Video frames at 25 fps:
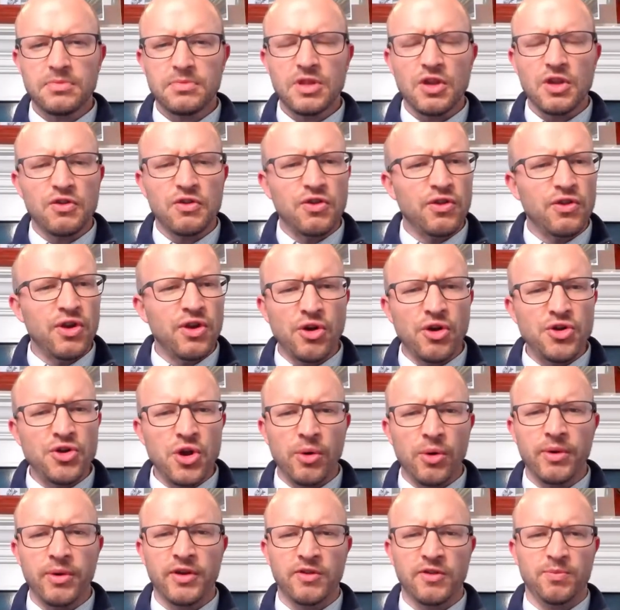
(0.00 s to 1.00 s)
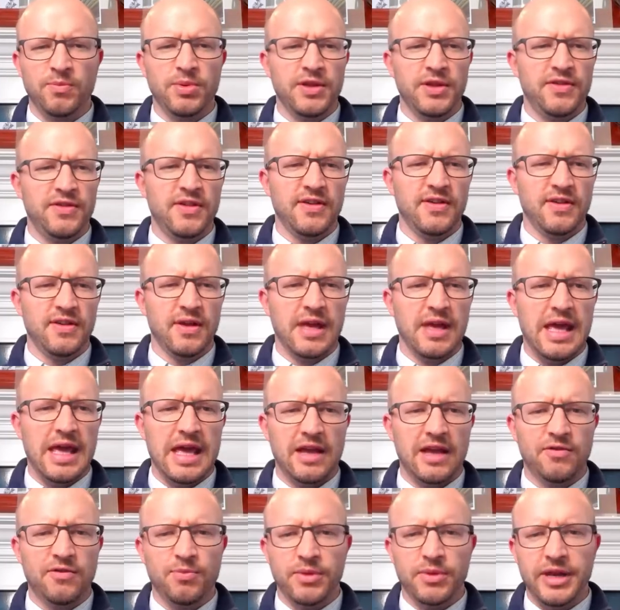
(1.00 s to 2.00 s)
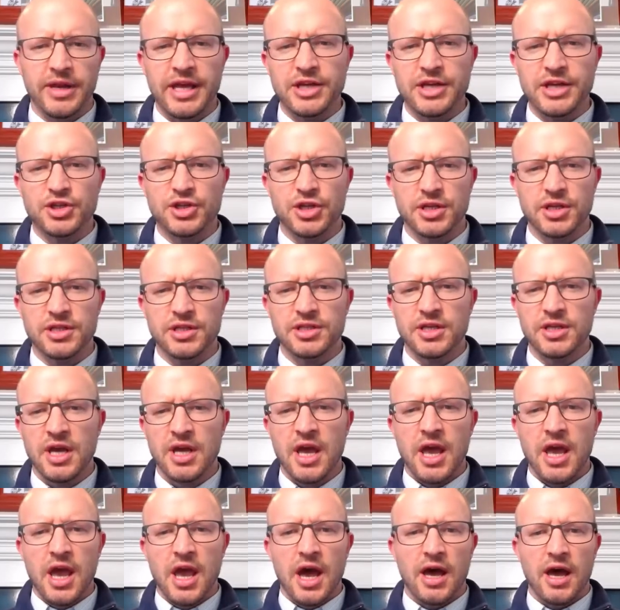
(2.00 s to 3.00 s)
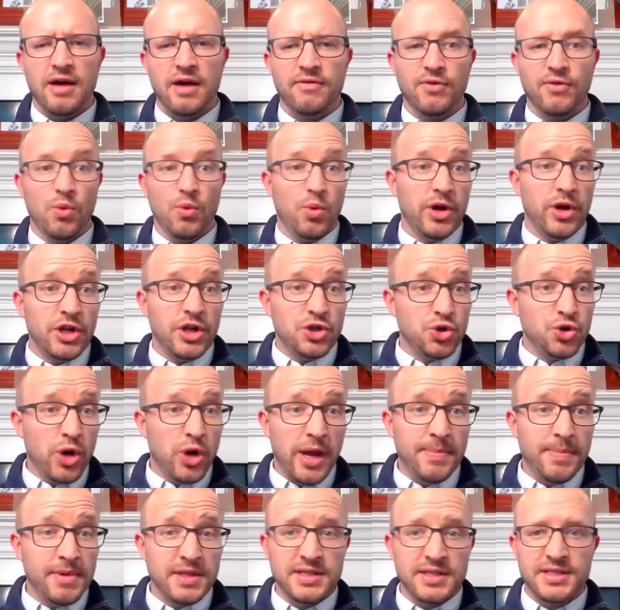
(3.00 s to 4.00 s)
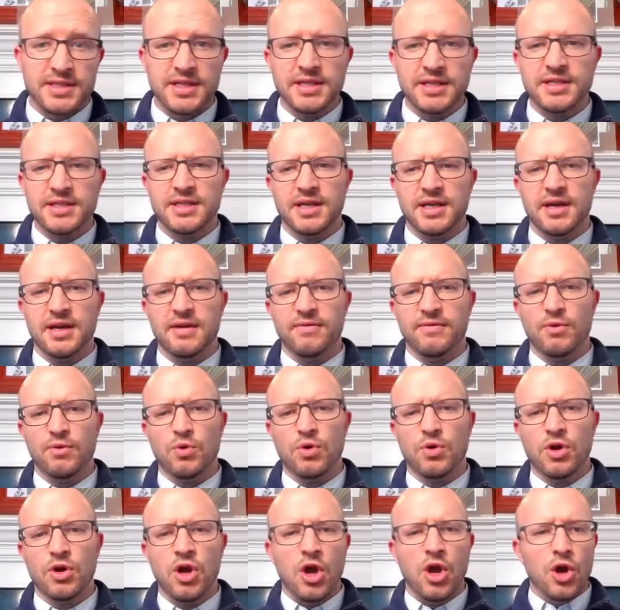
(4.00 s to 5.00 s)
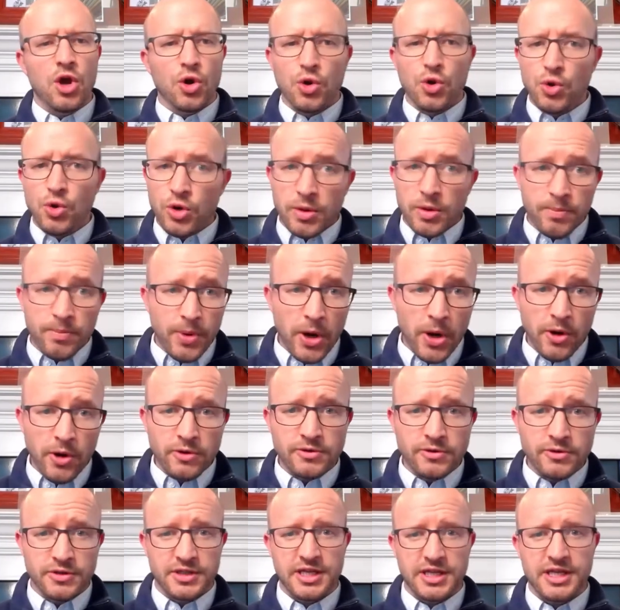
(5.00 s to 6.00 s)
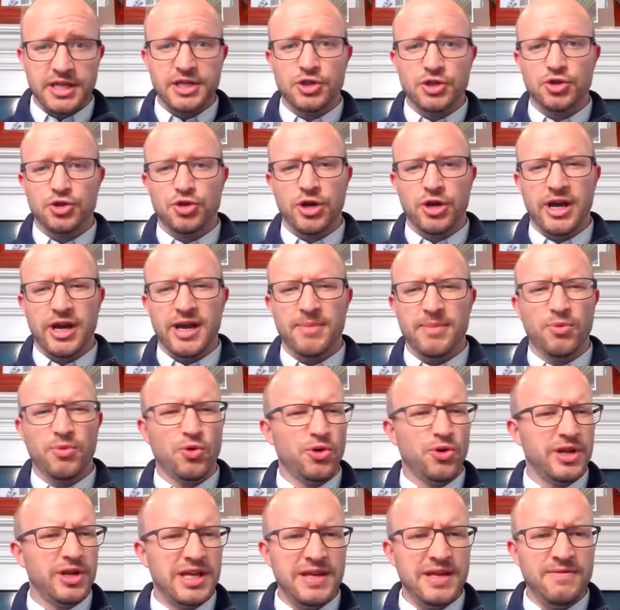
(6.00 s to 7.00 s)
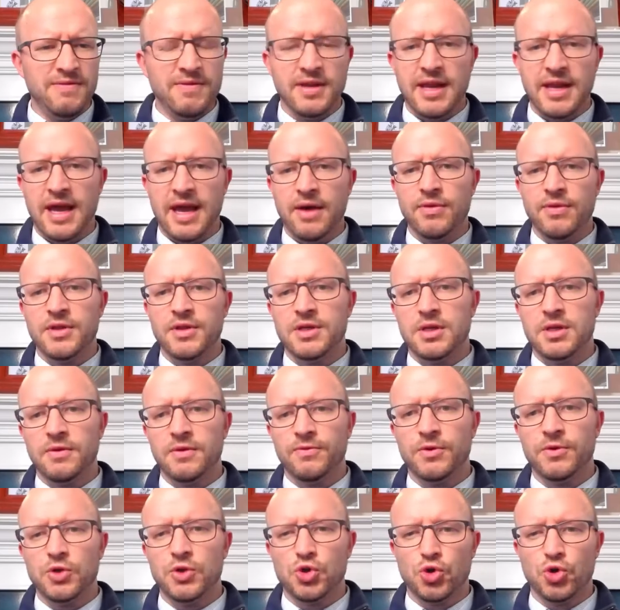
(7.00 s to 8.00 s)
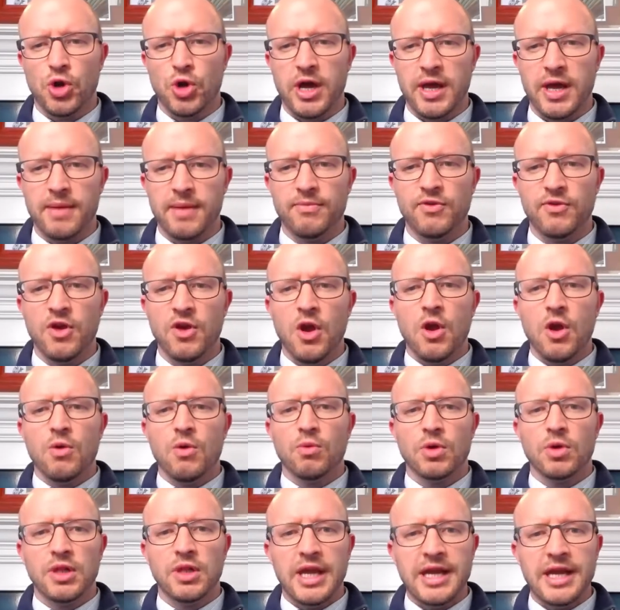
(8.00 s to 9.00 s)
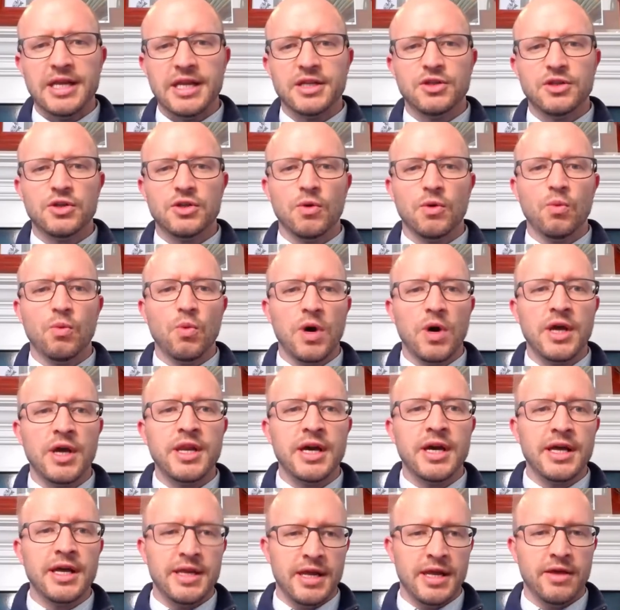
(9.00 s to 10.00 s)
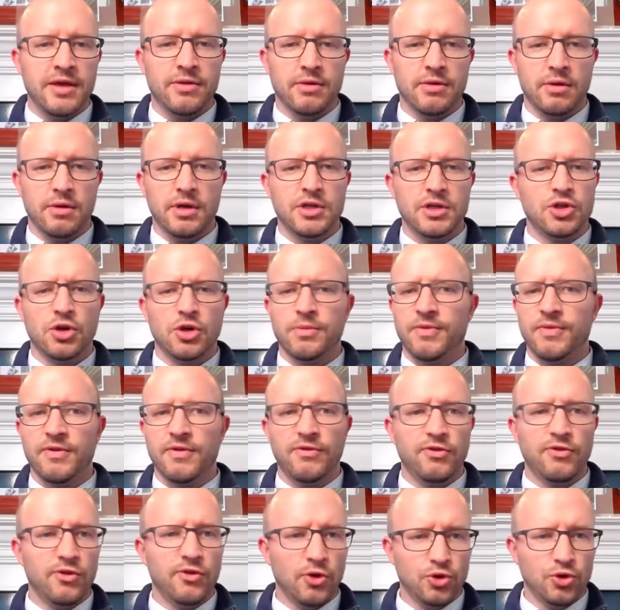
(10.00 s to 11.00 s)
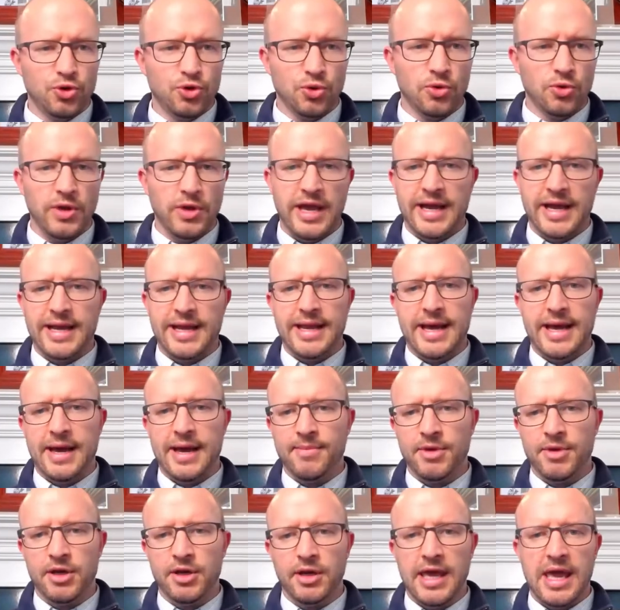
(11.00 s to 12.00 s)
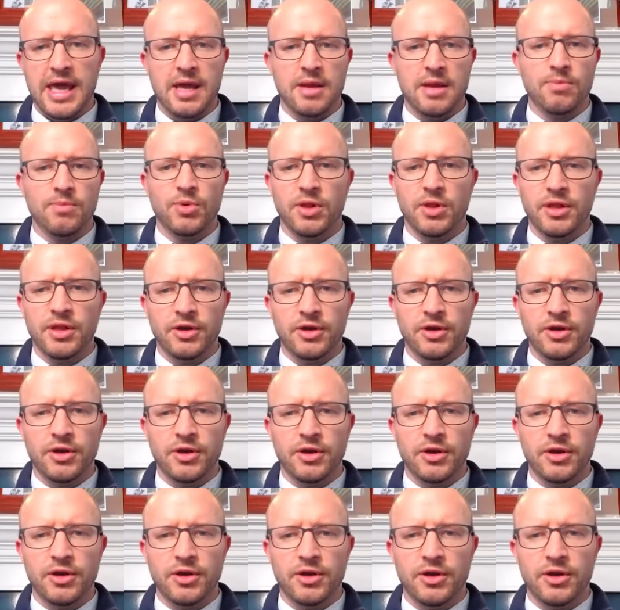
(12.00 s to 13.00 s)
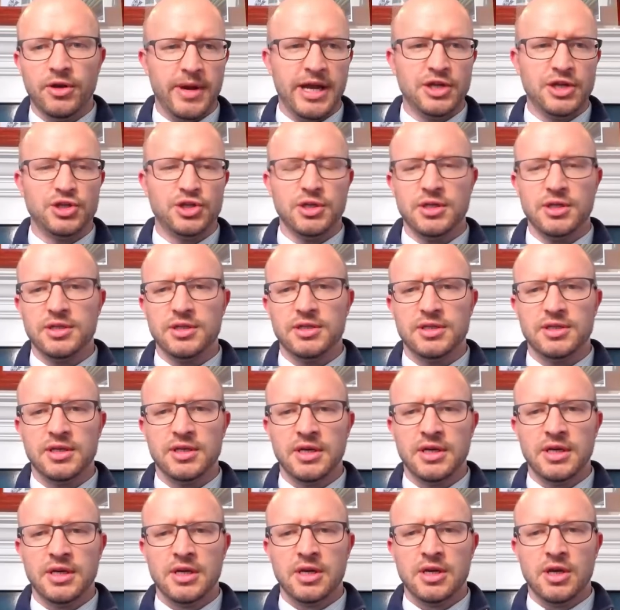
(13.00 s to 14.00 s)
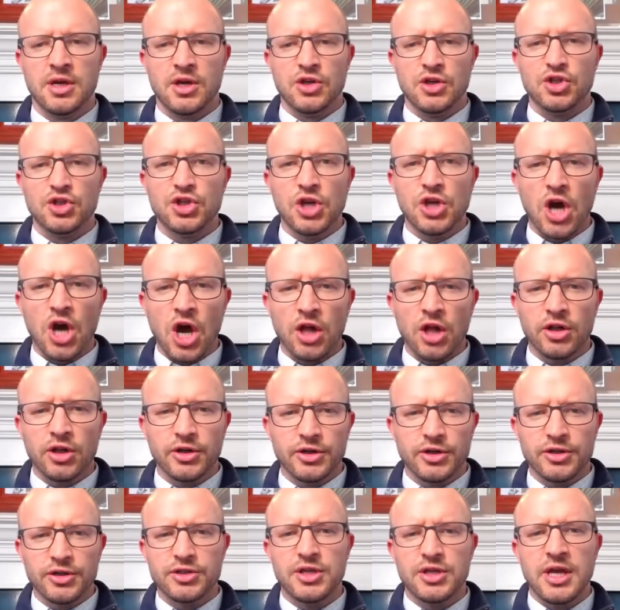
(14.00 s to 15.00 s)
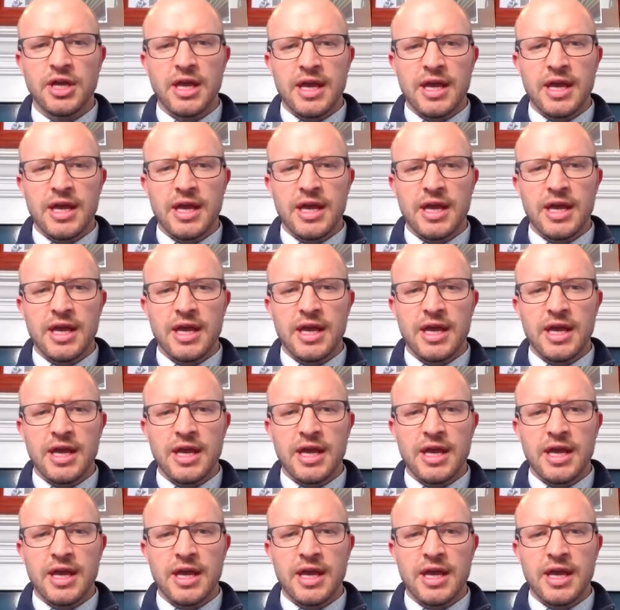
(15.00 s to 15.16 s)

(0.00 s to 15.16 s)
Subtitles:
So there are no explicit explanations of what a tribe consists of, or who composed each tribe, or even how the different tribes related to one another in terms of social, economic, and political interactions. Scholars